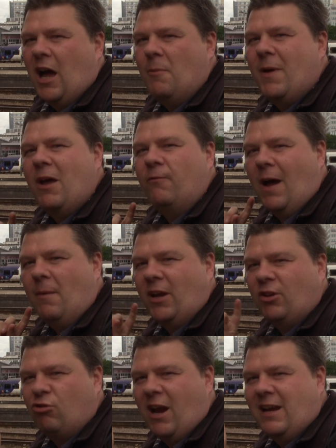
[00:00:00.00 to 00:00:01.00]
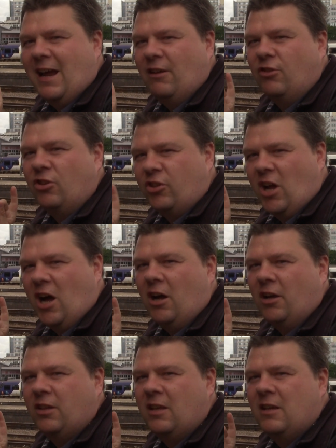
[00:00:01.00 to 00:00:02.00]
I better find my train now to
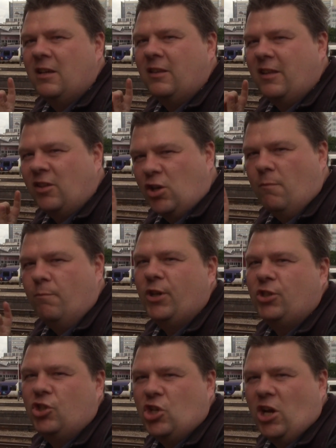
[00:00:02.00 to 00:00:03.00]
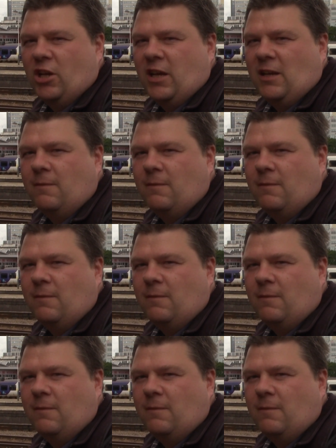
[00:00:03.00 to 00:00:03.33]
start this compass journey.